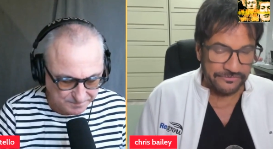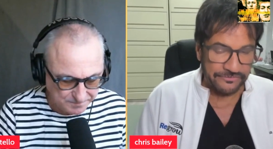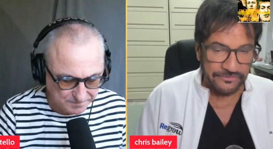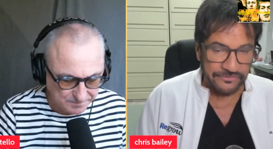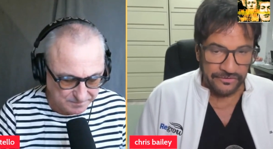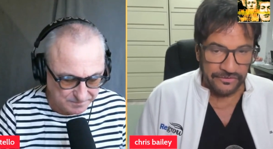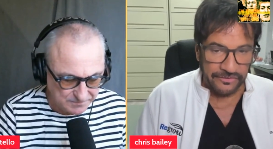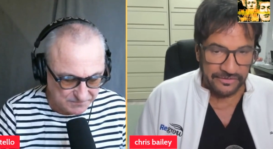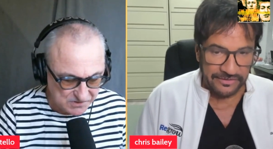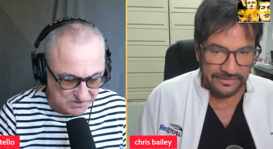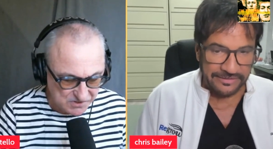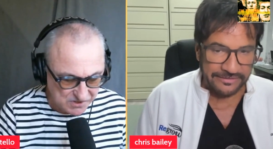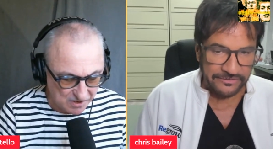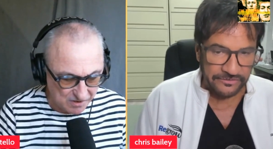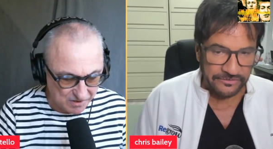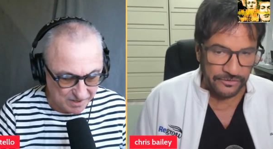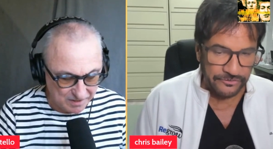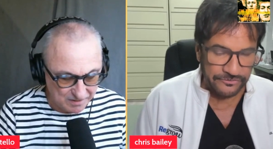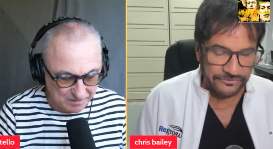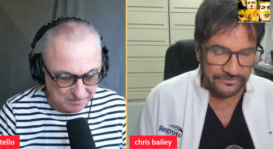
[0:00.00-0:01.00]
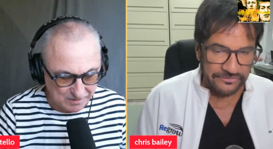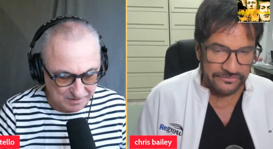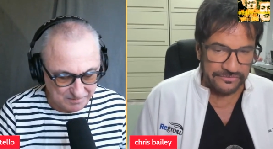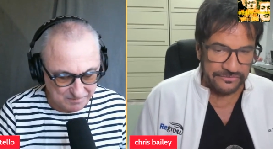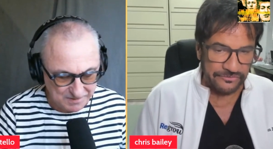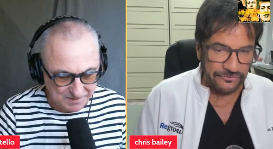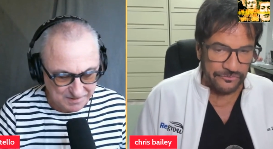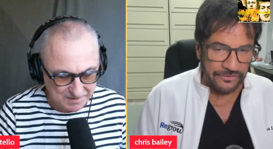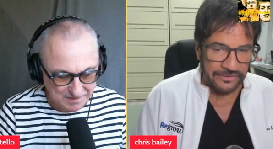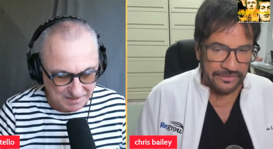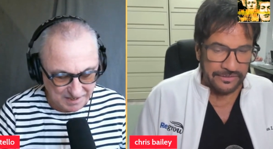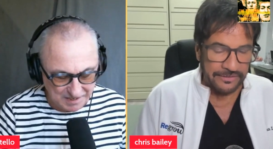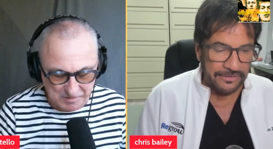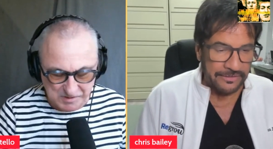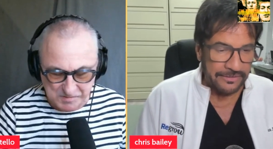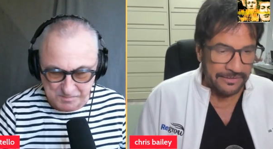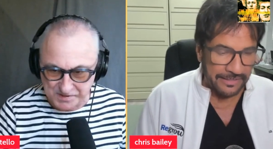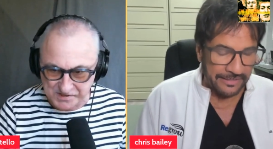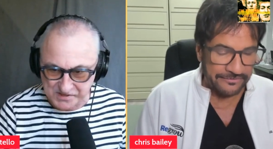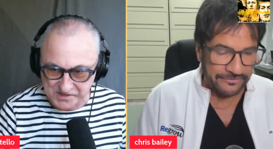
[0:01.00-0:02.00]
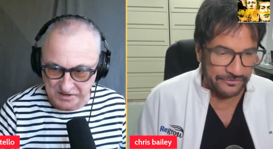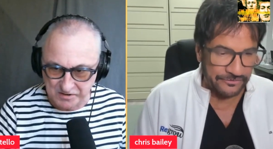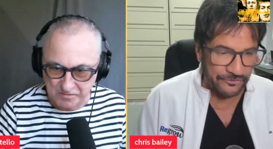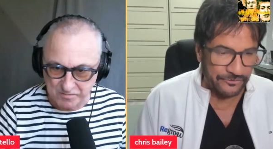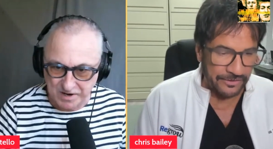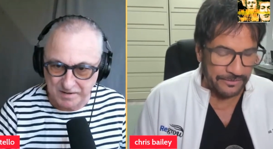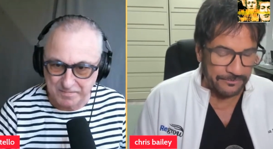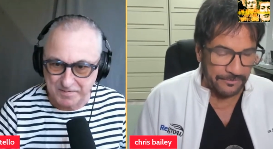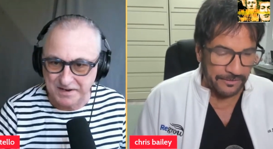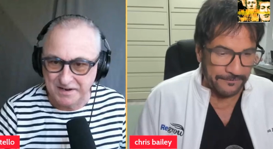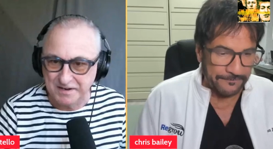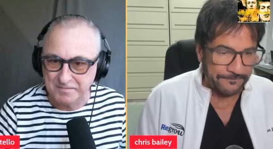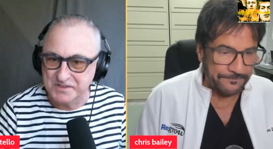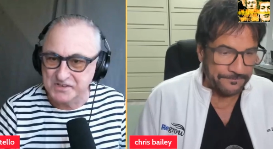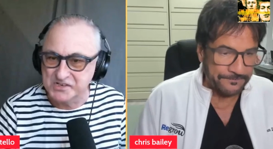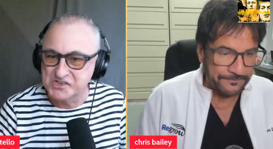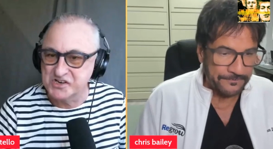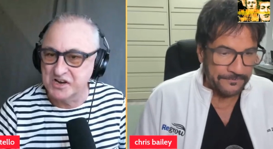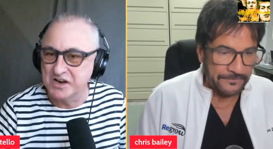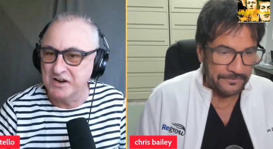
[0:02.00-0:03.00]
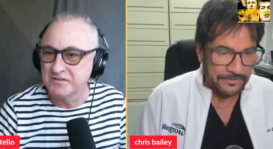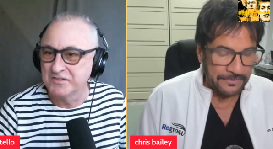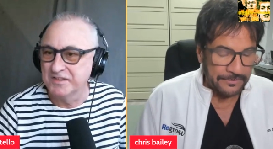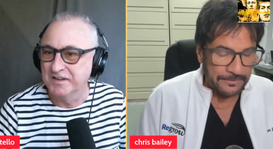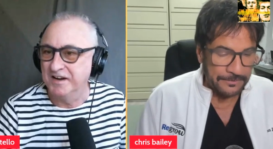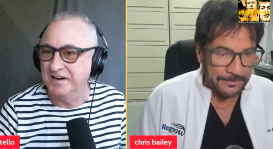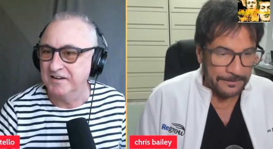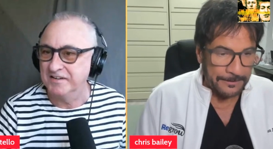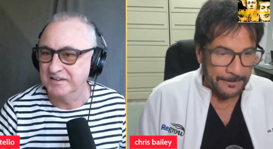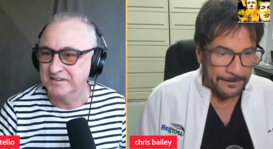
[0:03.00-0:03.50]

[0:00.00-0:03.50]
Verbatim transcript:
Speaker 1: starring Glenn. Sorry, I, I,
Speaker 2: I was busily wrapping up the show there.